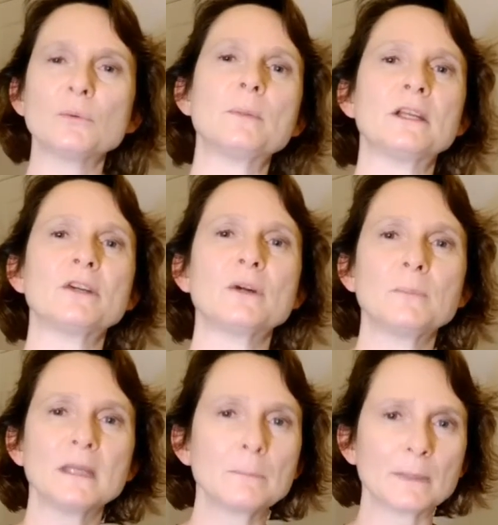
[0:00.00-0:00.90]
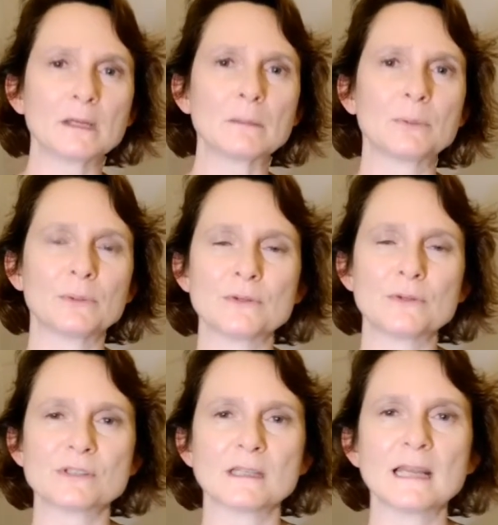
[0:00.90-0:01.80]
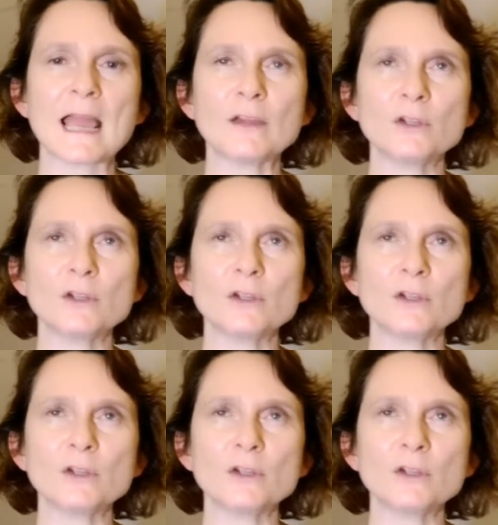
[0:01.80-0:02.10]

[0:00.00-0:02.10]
better and be a better person, and how